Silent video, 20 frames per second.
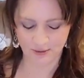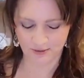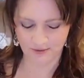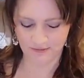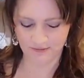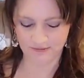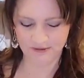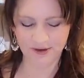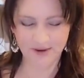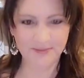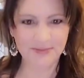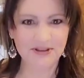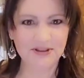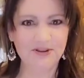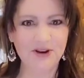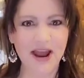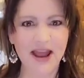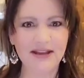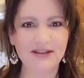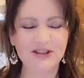from
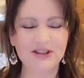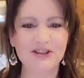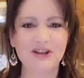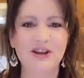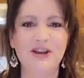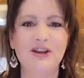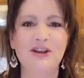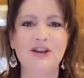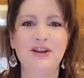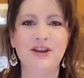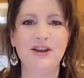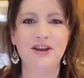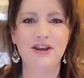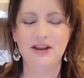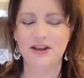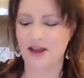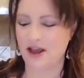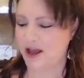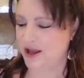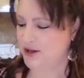scratch,
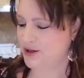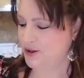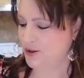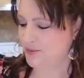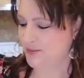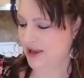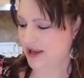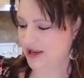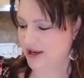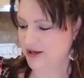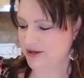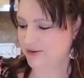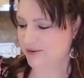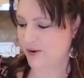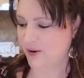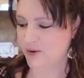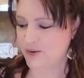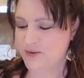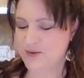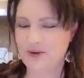you know, making your
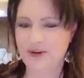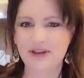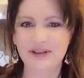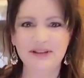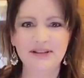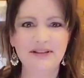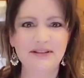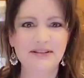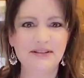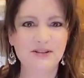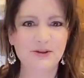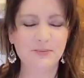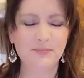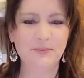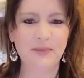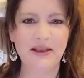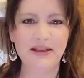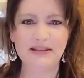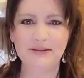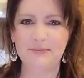own soup
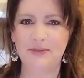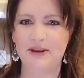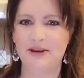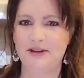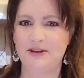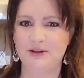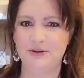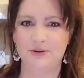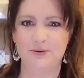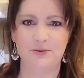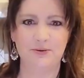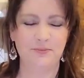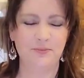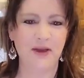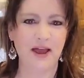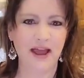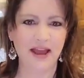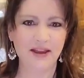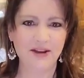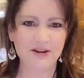base, making your own
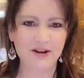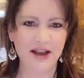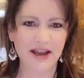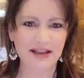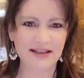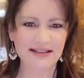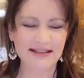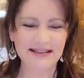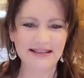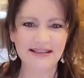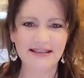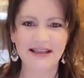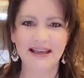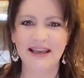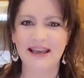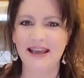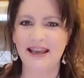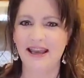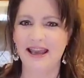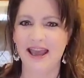pie crust,
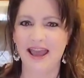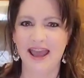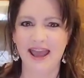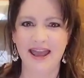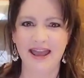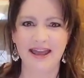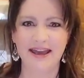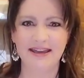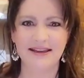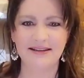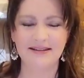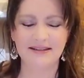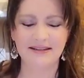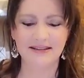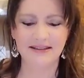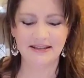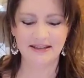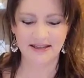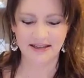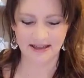and
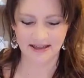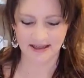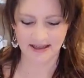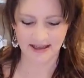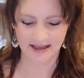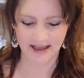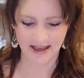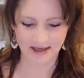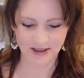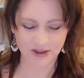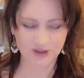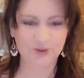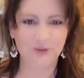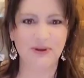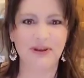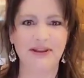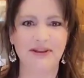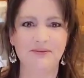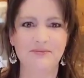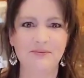
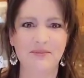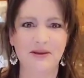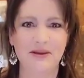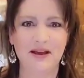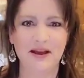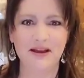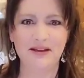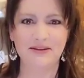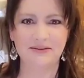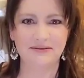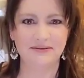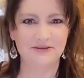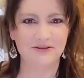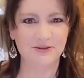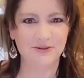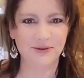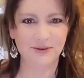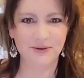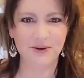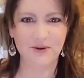enjoy a
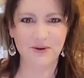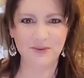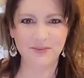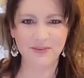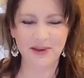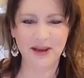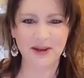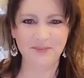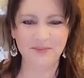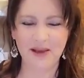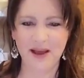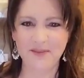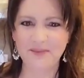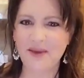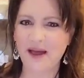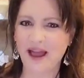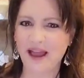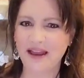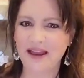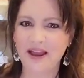true homemade pot
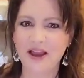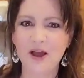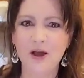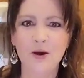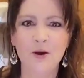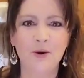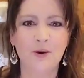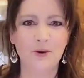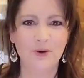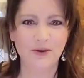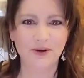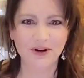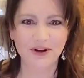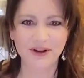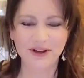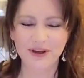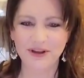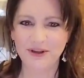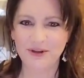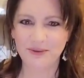pie. Or
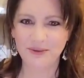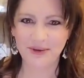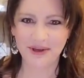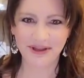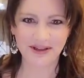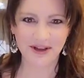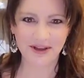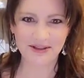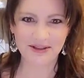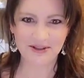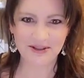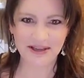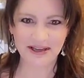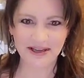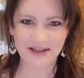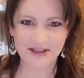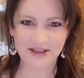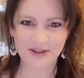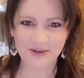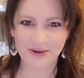you can also take a
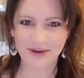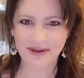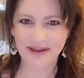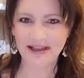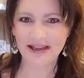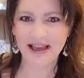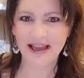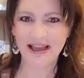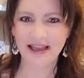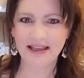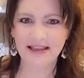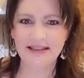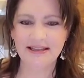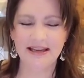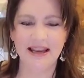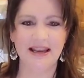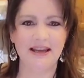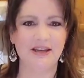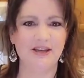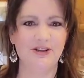shortcut
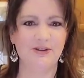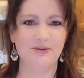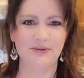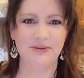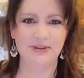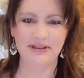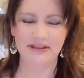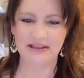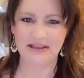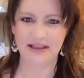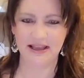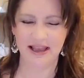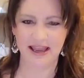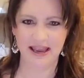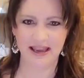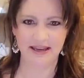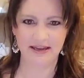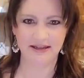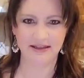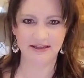and use the
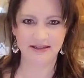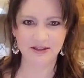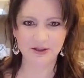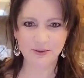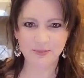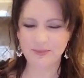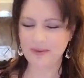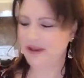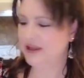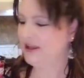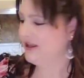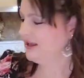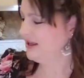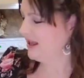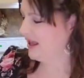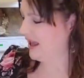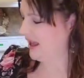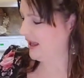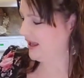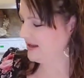canned soup
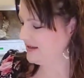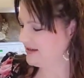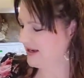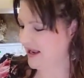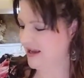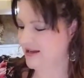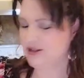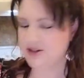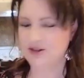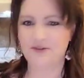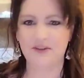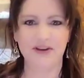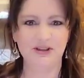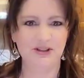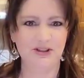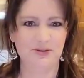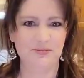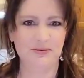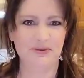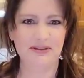and add your
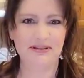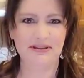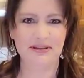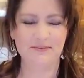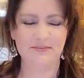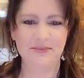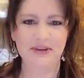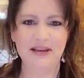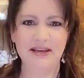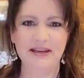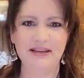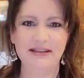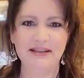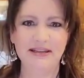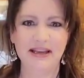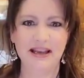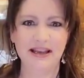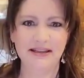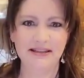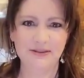vegetables and meat,
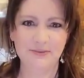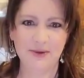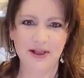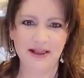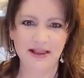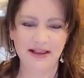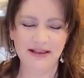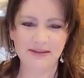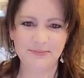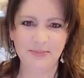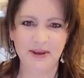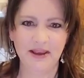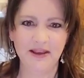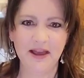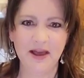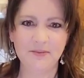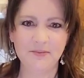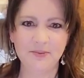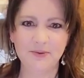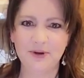as well as pick
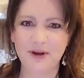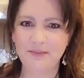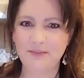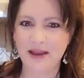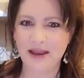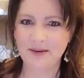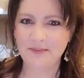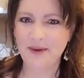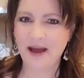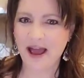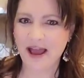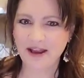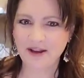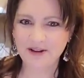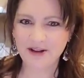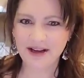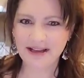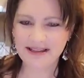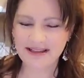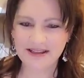up pre-made pie
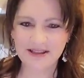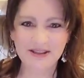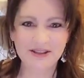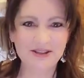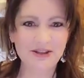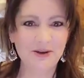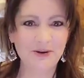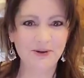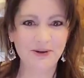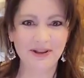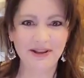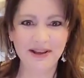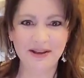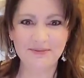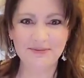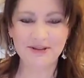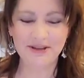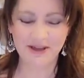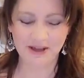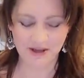crusts. Totally up
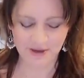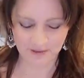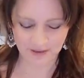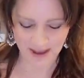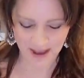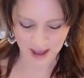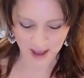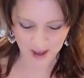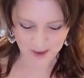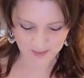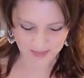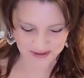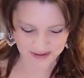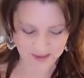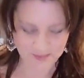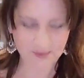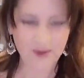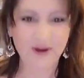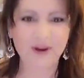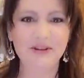to you. But the
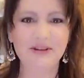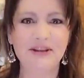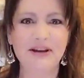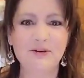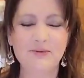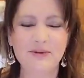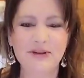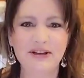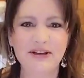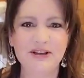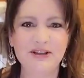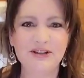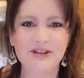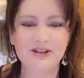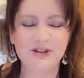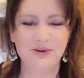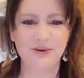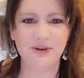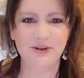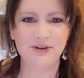part that I wanted to
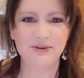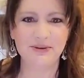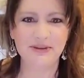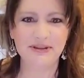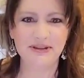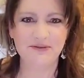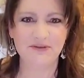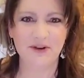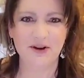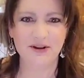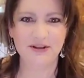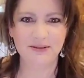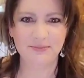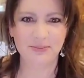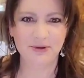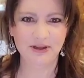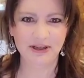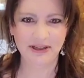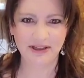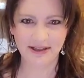show you as far as
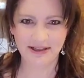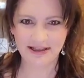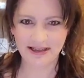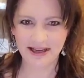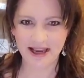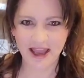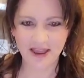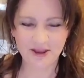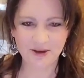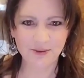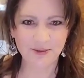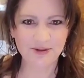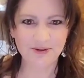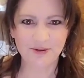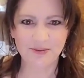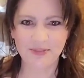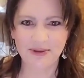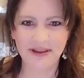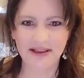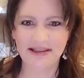putting it together, which would be
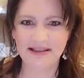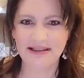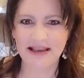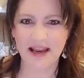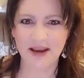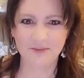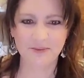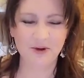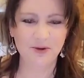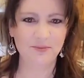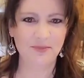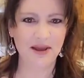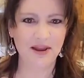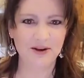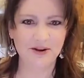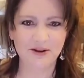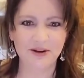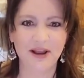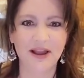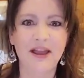the same no matter
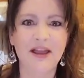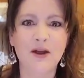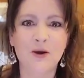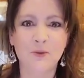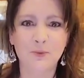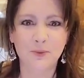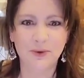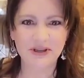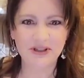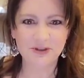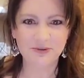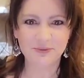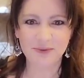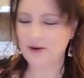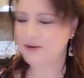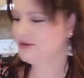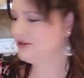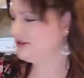which route